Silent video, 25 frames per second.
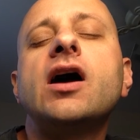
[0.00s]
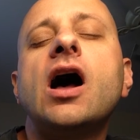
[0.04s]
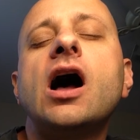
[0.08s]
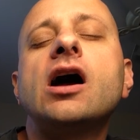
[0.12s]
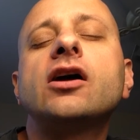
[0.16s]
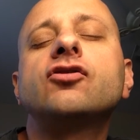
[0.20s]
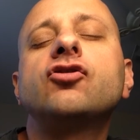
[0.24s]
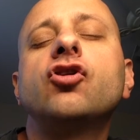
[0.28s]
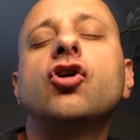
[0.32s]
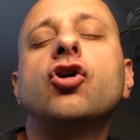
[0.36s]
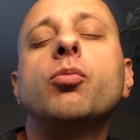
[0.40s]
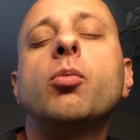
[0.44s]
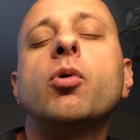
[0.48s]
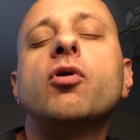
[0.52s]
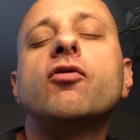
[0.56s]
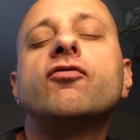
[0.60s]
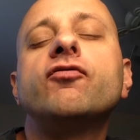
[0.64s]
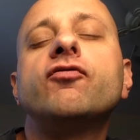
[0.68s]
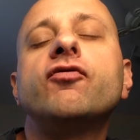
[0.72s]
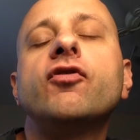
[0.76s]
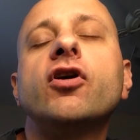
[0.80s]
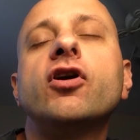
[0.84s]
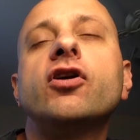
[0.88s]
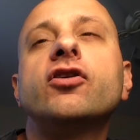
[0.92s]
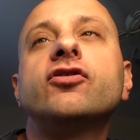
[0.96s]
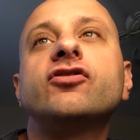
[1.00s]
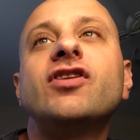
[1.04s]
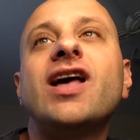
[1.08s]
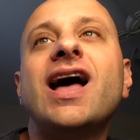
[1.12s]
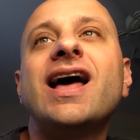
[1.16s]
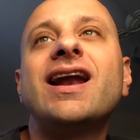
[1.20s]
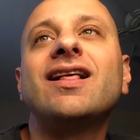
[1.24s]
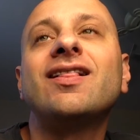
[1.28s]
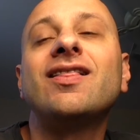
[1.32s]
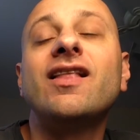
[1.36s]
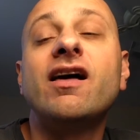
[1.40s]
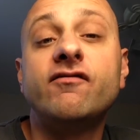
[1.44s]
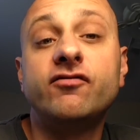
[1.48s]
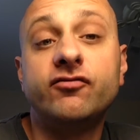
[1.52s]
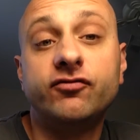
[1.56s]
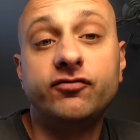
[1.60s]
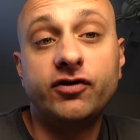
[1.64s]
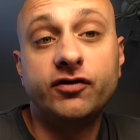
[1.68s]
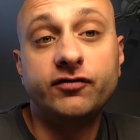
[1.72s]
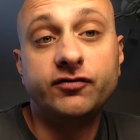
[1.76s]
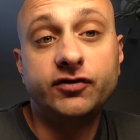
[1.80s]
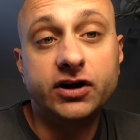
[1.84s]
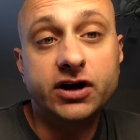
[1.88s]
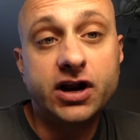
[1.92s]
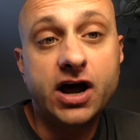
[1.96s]
October 1st at
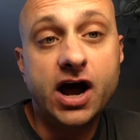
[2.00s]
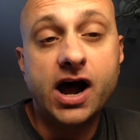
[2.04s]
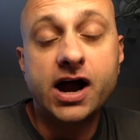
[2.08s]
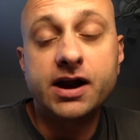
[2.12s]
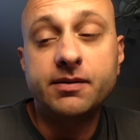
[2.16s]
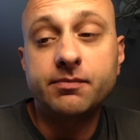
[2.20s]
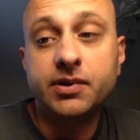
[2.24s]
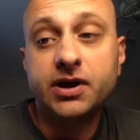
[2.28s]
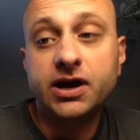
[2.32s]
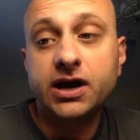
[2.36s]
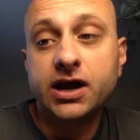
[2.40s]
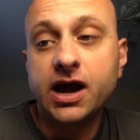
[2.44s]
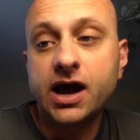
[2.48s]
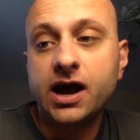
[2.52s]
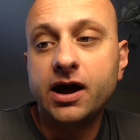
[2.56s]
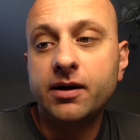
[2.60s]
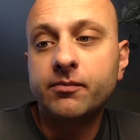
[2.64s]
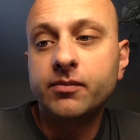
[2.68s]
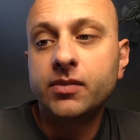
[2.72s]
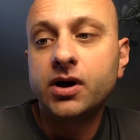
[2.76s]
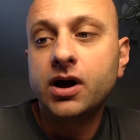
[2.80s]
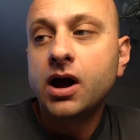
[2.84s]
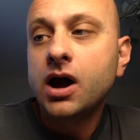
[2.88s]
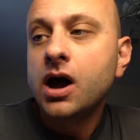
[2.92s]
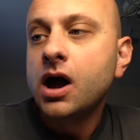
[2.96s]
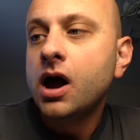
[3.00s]
11:59 p.m.